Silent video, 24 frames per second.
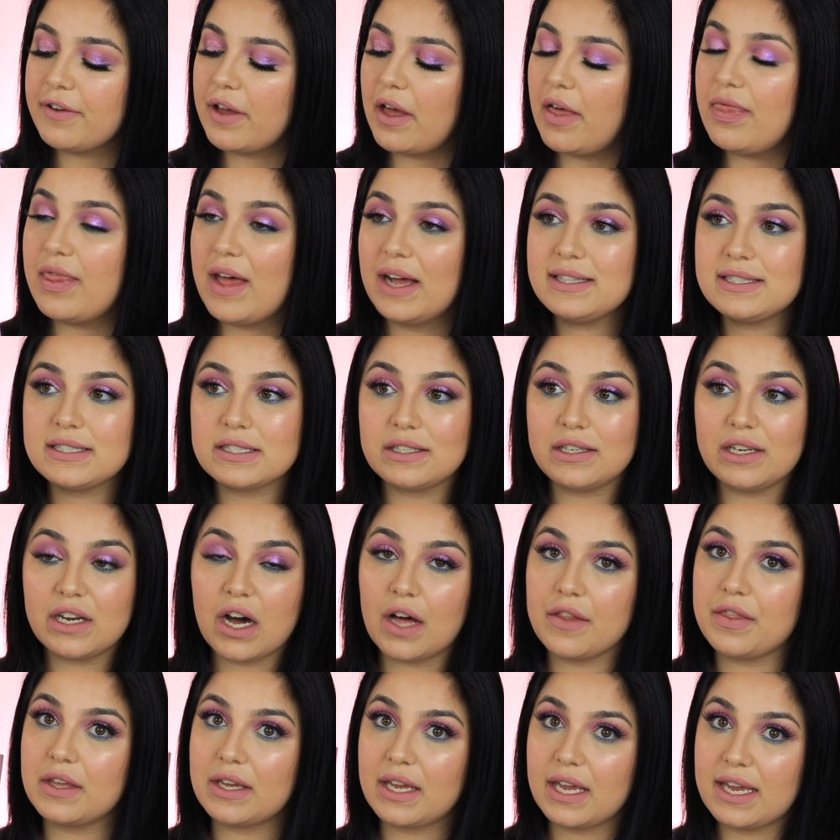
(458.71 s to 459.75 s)
and that's
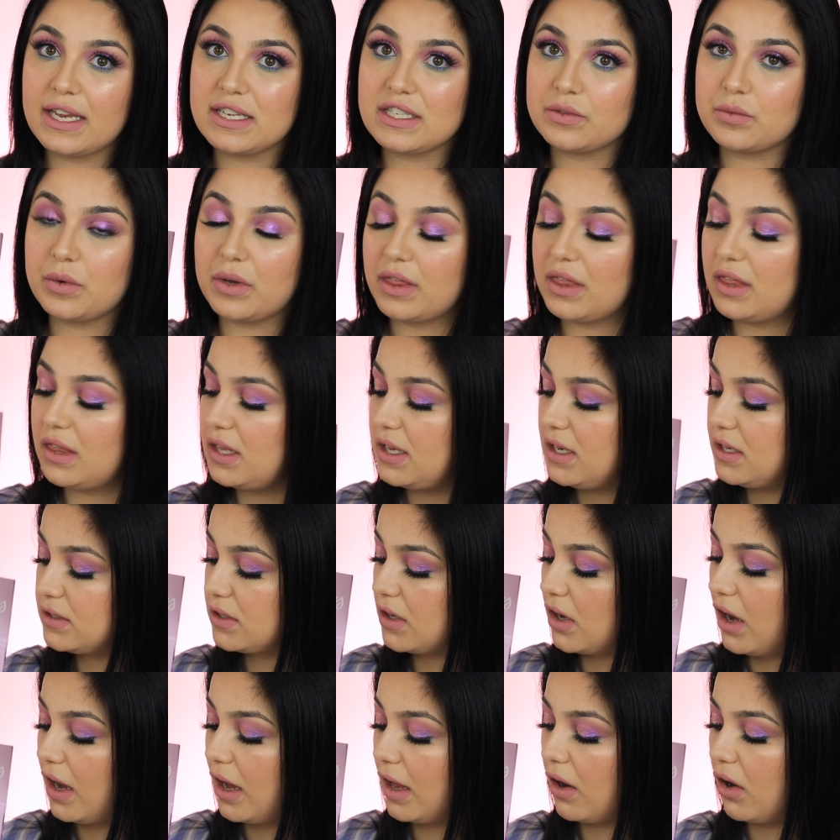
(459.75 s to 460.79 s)
not the case with these
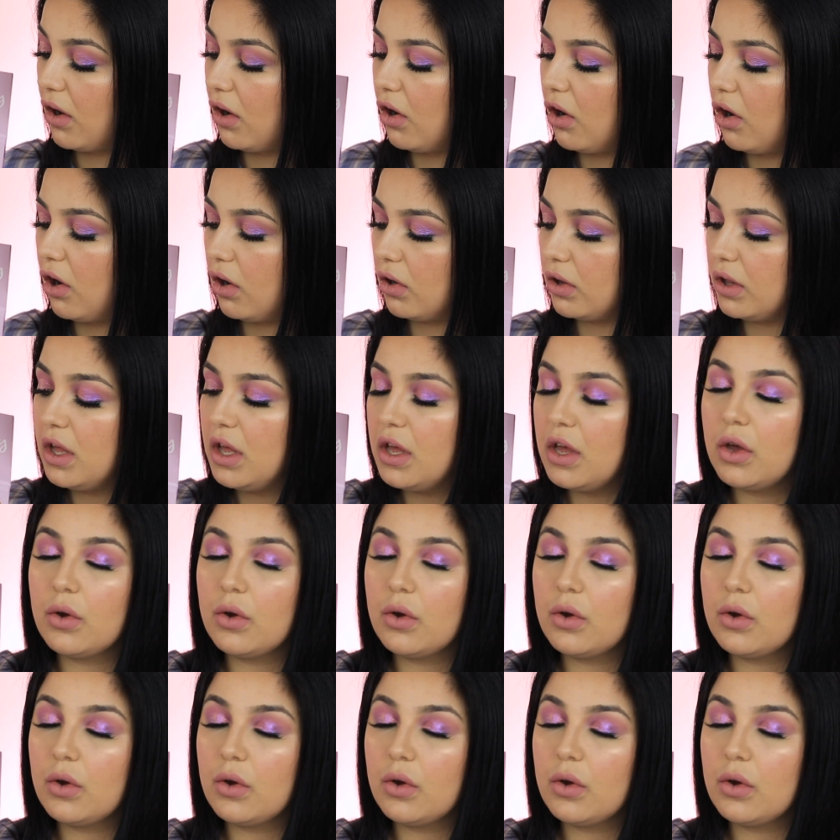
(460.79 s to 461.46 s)
at all